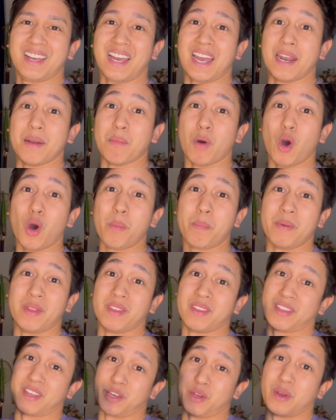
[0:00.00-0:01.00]
And I'm
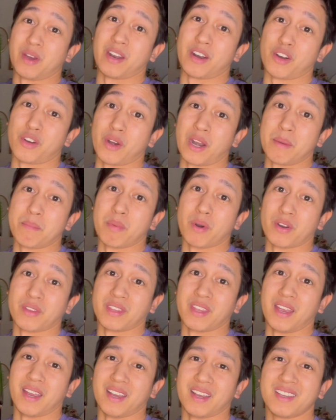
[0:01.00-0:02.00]
hoping that you had a great
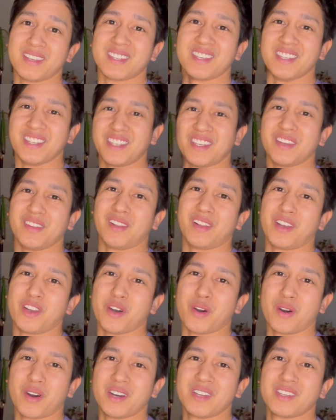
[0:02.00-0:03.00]
birthday. Sincerely
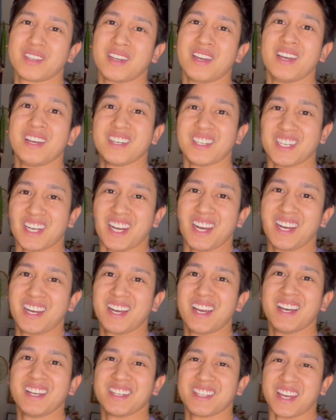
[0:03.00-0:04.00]
yours,
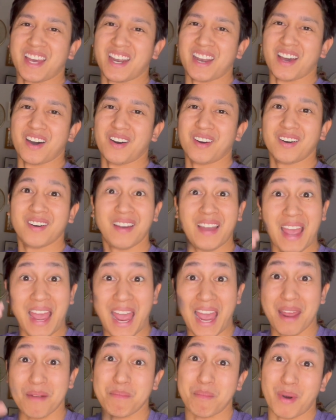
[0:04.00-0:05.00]
Jay, Janelle,
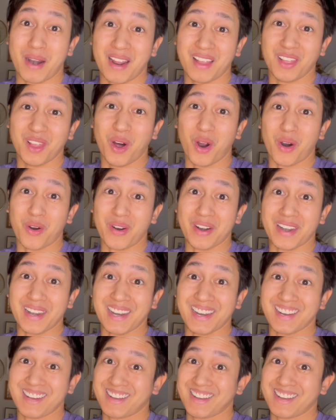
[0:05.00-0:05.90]
and Brett Laurie.